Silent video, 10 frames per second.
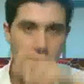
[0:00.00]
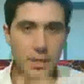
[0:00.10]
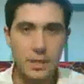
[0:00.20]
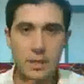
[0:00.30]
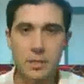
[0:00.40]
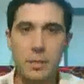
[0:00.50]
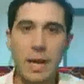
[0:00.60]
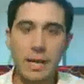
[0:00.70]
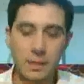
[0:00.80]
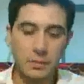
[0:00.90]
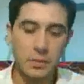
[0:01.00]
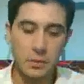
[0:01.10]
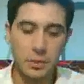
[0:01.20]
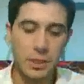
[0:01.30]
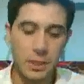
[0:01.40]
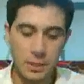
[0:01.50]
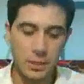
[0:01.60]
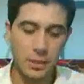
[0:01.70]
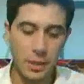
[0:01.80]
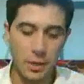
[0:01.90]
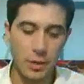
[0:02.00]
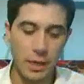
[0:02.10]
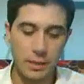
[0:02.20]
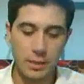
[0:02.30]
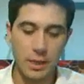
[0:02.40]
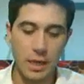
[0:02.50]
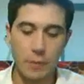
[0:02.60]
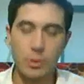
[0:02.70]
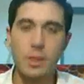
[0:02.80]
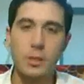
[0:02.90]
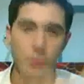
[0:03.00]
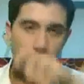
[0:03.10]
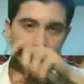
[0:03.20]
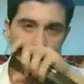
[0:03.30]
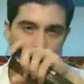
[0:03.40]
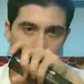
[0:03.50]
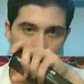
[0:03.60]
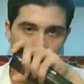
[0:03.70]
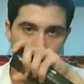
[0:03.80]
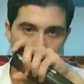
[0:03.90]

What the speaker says: It's got some active ingredients in there that I really enjoy that smell.